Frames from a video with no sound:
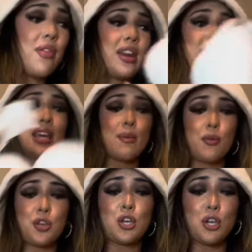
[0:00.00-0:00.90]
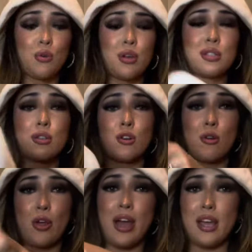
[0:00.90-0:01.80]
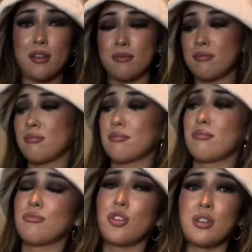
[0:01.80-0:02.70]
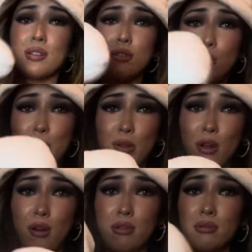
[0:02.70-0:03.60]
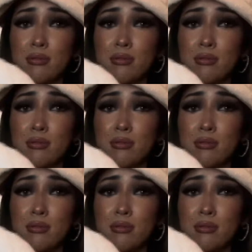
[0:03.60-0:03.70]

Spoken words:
then it came with the cutest little, like, look at this little pillow.